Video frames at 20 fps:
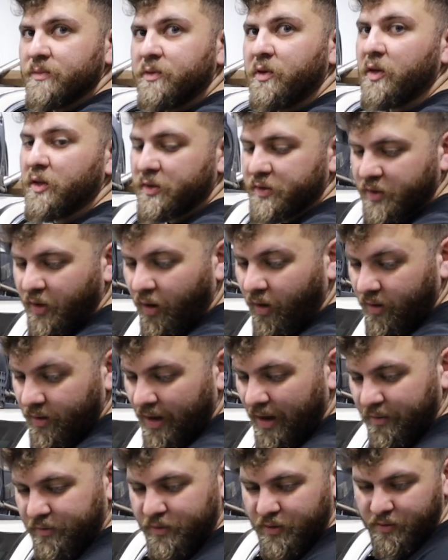First start
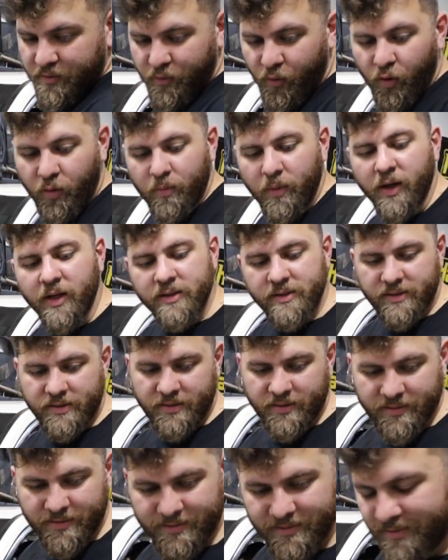after 4 months.